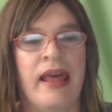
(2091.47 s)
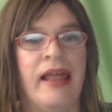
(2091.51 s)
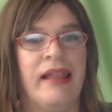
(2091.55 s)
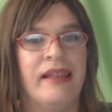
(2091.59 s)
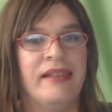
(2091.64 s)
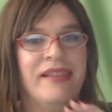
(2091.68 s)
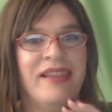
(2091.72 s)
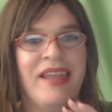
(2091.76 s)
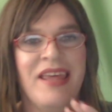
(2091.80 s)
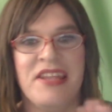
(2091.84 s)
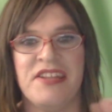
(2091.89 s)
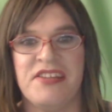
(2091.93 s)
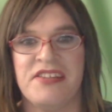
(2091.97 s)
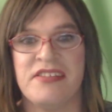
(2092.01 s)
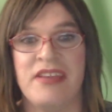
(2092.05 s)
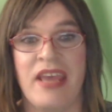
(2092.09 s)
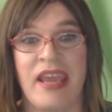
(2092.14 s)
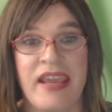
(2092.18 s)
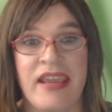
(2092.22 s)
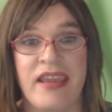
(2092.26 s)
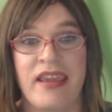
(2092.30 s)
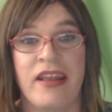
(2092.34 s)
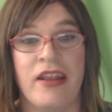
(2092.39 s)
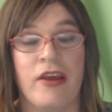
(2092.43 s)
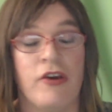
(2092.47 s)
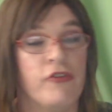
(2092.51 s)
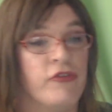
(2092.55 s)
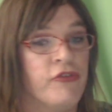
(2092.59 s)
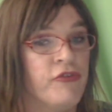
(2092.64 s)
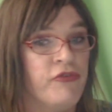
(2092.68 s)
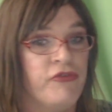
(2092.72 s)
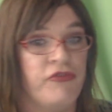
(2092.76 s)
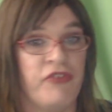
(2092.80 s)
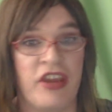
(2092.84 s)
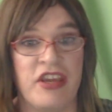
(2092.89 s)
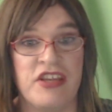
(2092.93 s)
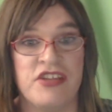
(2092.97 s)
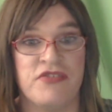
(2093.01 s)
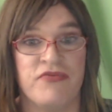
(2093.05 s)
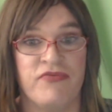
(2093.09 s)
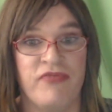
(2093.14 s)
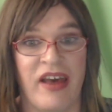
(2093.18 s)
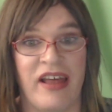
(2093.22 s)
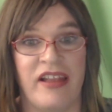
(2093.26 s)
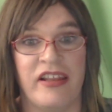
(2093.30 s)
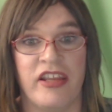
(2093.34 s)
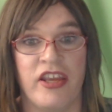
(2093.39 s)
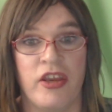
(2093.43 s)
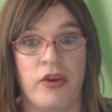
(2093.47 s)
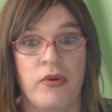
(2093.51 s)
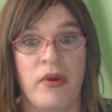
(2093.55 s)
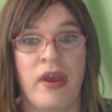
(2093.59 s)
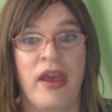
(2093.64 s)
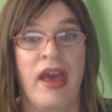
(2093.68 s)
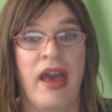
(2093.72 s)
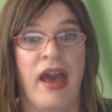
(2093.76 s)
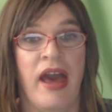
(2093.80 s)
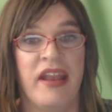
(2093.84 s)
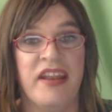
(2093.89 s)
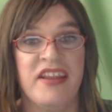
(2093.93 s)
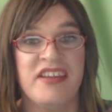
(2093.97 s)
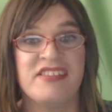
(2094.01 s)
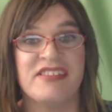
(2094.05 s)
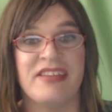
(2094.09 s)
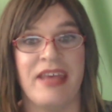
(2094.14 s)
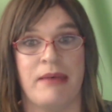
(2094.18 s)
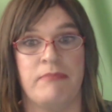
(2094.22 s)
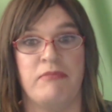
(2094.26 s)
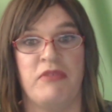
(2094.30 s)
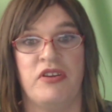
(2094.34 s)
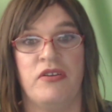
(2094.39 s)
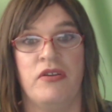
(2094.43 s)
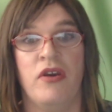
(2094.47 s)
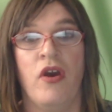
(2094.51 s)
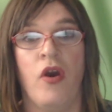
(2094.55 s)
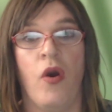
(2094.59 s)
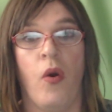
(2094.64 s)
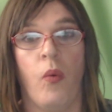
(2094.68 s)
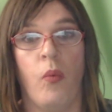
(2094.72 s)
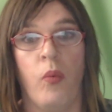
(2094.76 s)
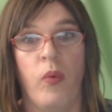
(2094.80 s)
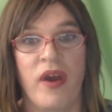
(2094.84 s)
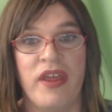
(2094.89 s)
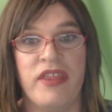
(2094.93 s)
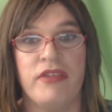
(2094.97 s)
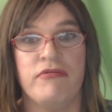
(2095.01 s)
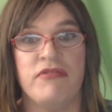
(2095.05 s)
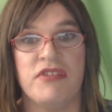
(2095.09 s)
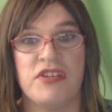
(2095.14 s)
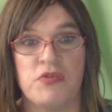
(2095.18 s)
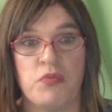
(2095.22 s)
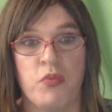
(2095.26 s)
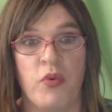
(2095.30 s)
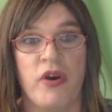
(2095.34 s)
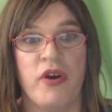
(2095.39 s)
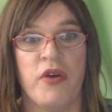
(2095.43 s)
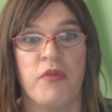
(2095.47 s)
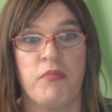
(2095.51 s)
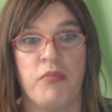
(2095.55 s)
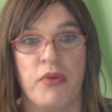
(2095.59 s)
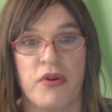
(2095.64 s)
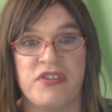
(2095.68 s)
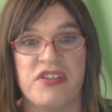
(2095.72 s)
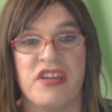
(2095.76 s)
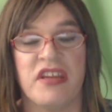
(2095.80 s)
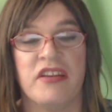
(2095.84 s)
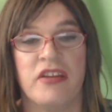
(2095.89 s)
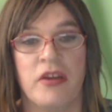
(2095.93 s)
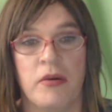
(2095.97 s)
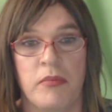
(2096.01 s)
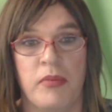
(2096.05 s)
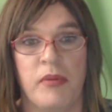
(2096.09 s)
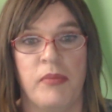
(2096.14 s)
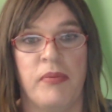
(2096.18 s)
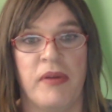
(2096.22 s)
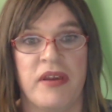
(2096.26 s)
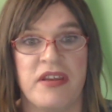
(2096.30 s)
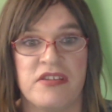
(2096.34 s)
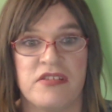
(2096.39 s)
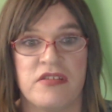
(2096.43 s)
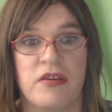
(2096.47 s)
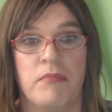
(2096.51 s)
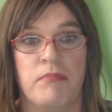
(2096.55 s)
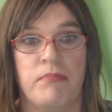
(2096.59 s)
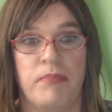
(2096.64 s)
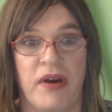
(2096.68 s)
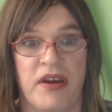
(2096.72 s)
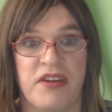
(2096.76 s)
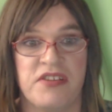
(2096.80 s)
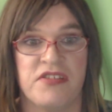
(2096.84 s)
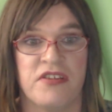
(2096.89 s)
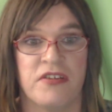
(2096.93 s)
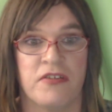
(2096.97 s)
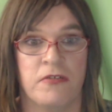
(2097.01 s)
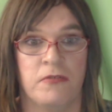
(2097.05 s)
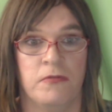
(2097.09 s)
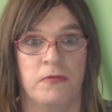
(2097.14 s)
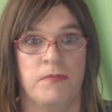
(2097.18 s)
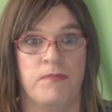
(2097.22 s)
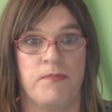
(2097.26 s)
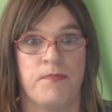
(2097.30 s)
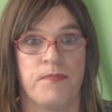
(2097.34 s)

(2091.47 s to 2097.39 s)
let's take it at face value and examine whether it's worth putting number plates on bicycle.